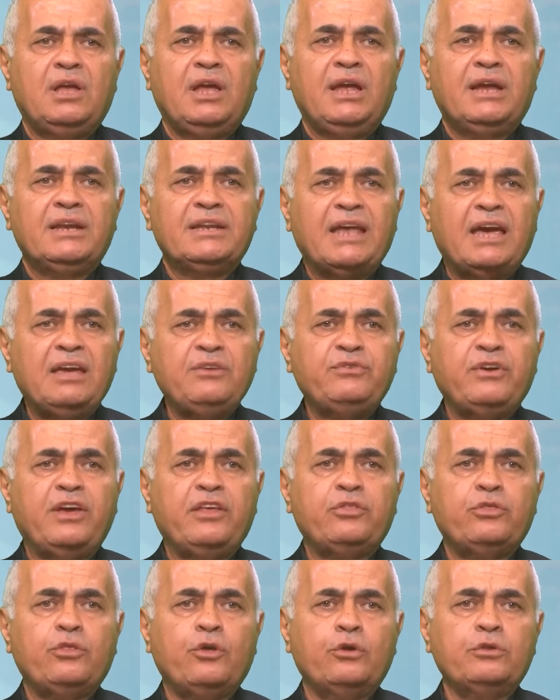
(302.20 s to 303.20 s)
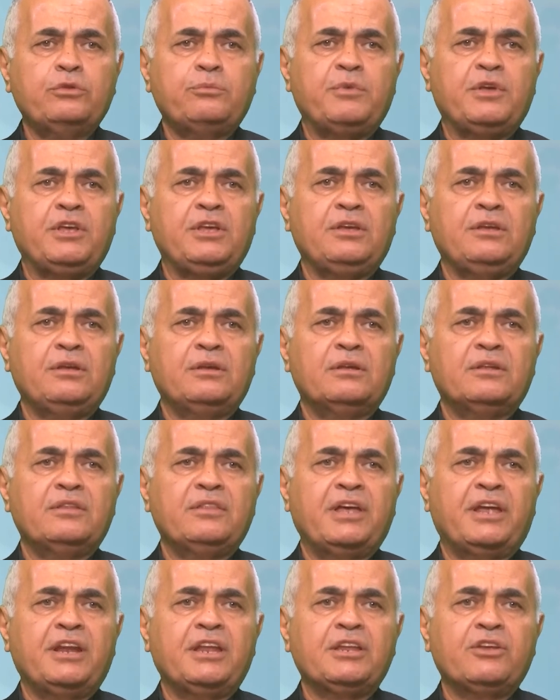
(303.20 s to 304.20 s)
Life had taught me
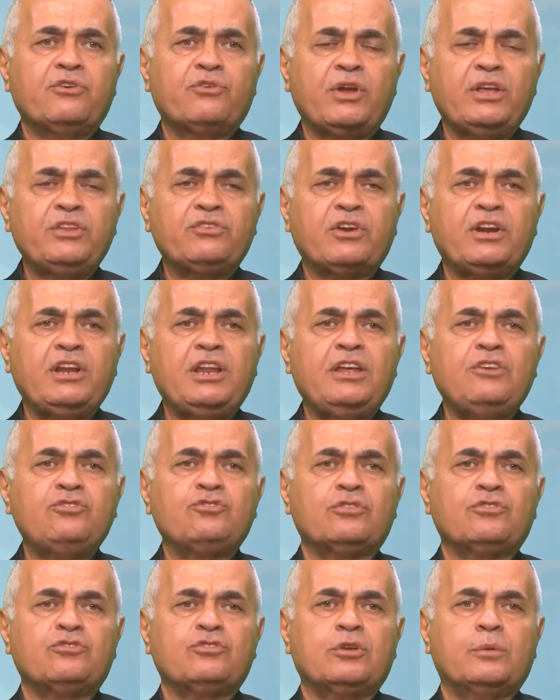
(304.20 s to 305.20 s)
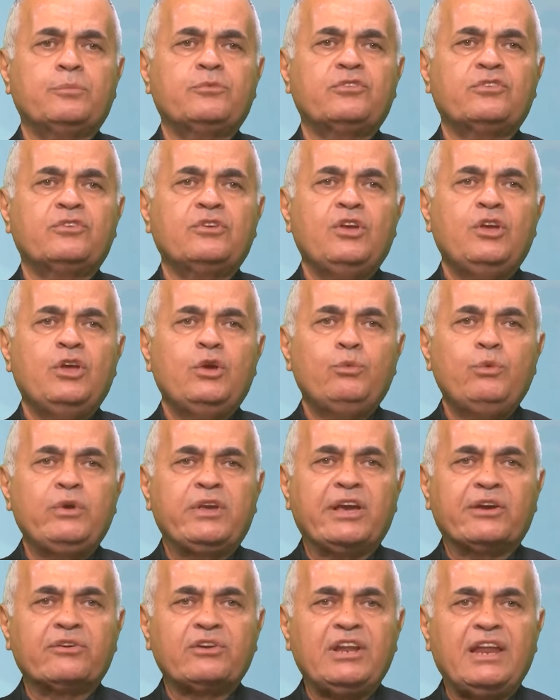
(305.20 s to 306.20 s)
that in great relationships, we
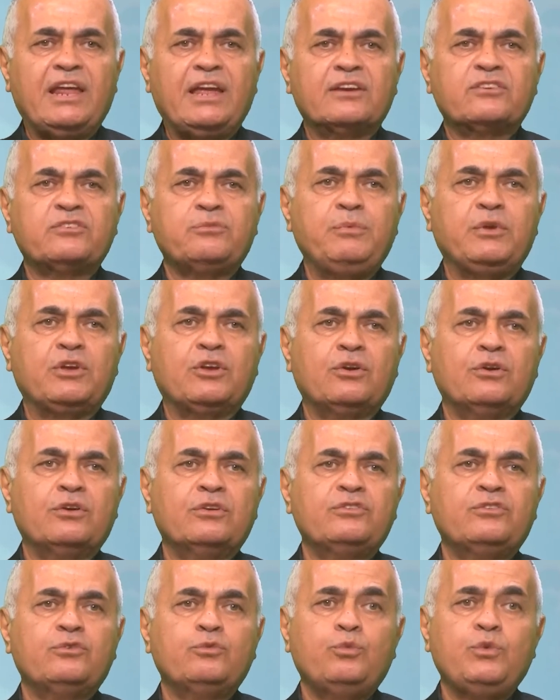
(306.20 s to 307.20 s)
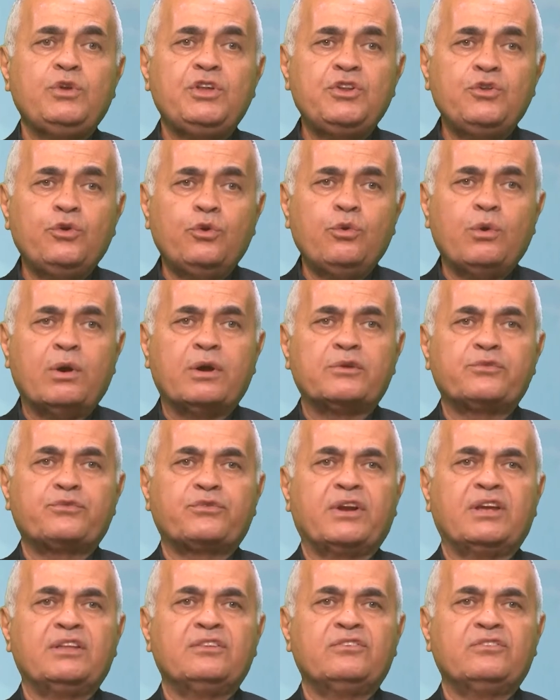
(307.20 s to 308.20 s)
can relax because we know our
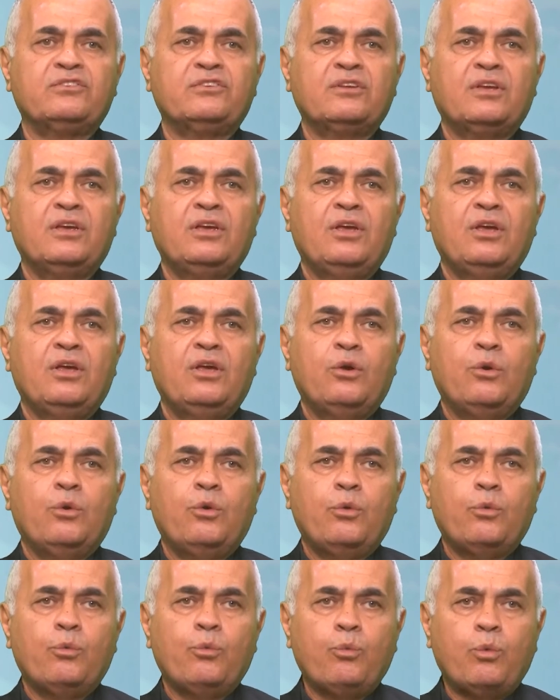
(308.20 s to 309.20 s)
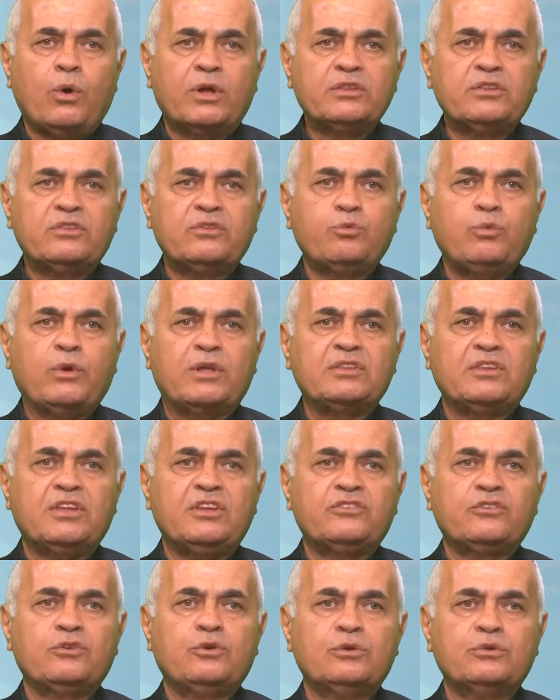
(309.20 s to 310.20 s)
friends want what
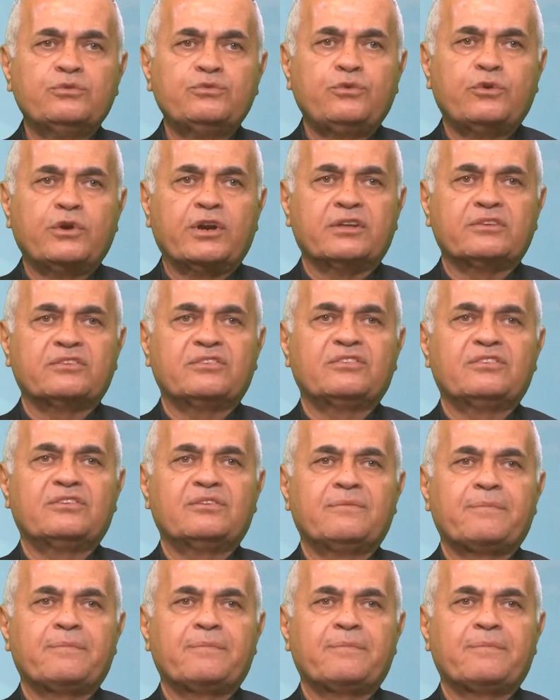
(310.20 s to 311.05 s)
is good for us.